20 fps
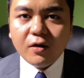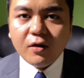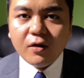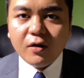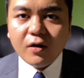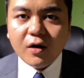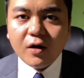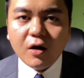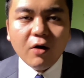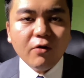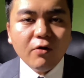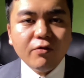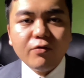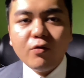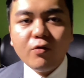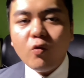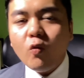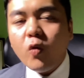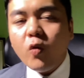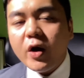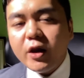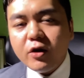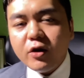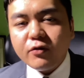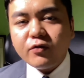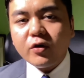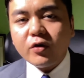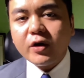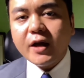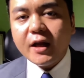of when you
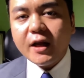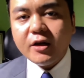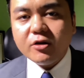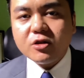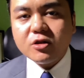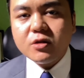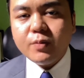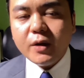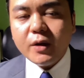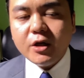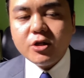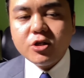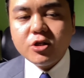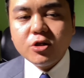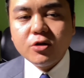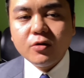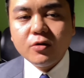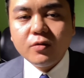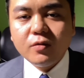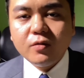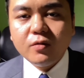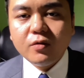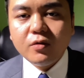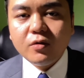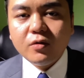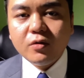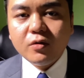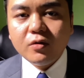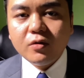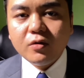forget your speech
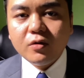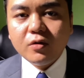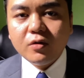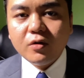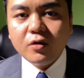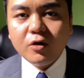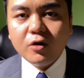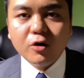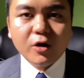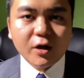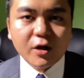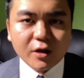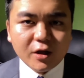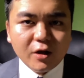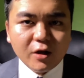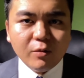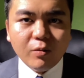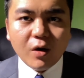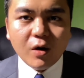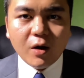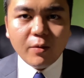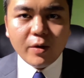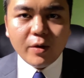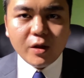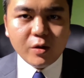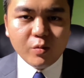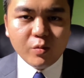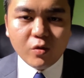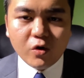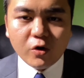you're not gonna bomb
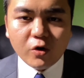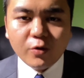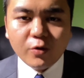anymore